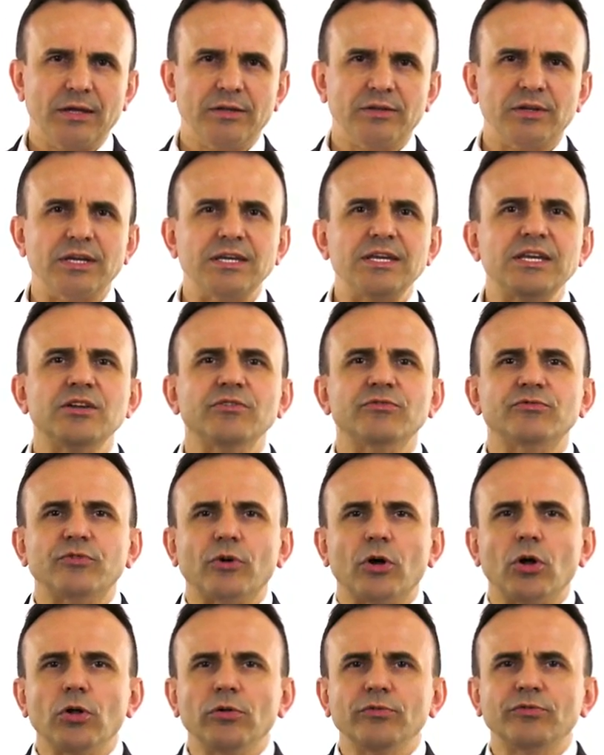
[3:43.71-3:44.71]
They
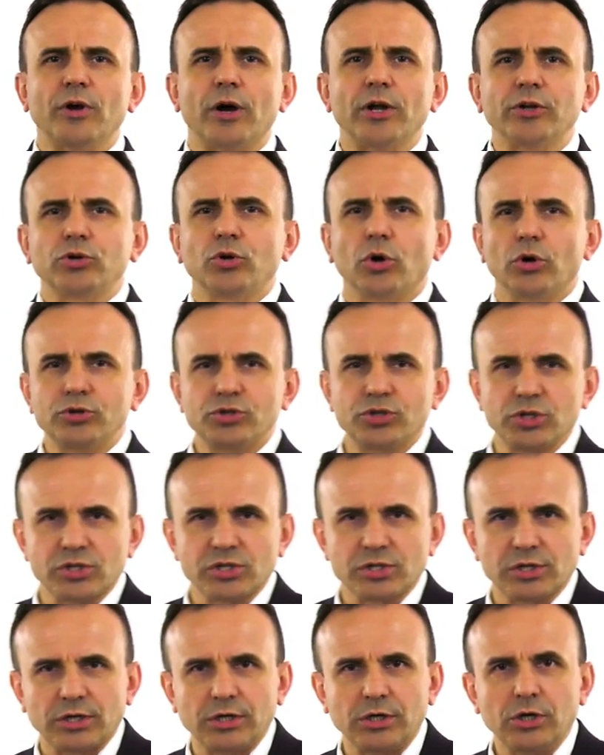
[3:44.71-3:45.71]
evolve
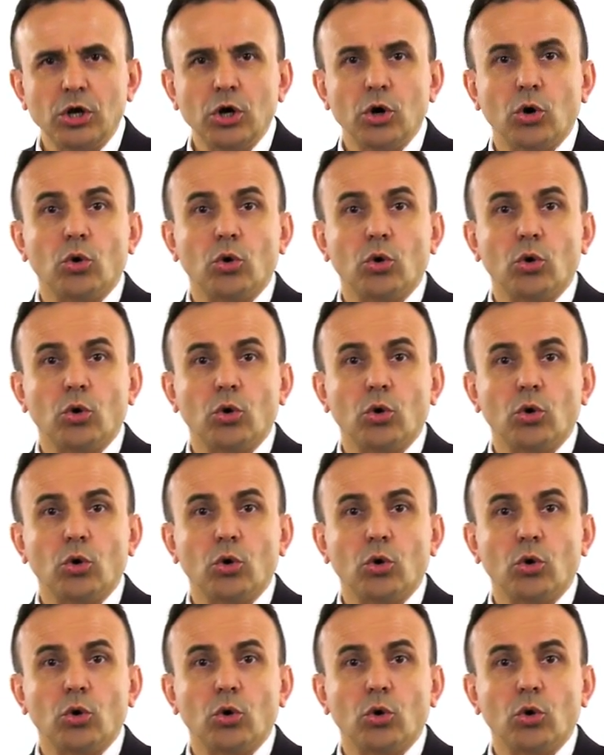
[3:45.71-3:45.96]
unconsciously